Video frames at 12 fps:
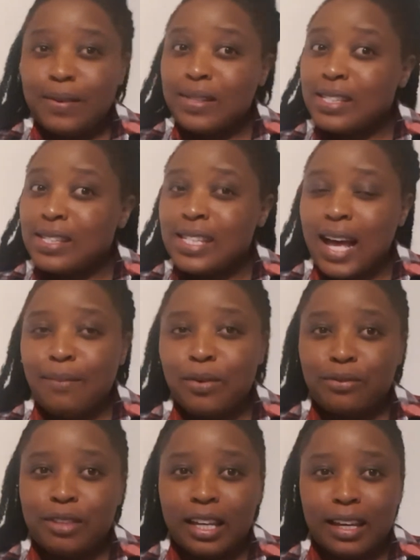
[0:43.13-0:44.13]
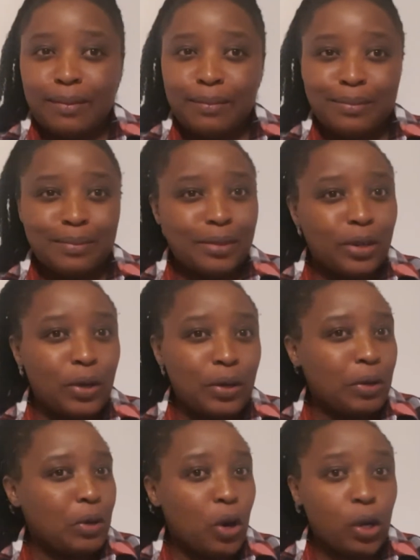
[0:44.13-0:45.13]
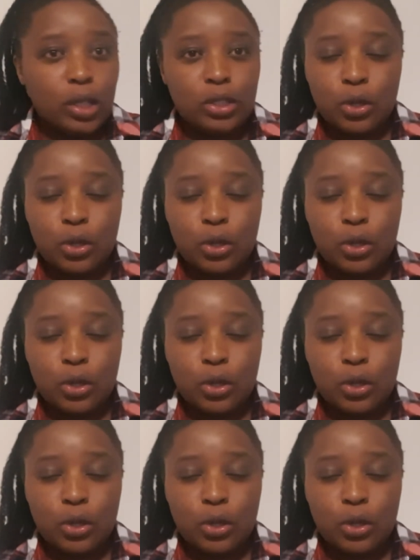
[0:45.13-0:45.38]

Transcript: Some of them called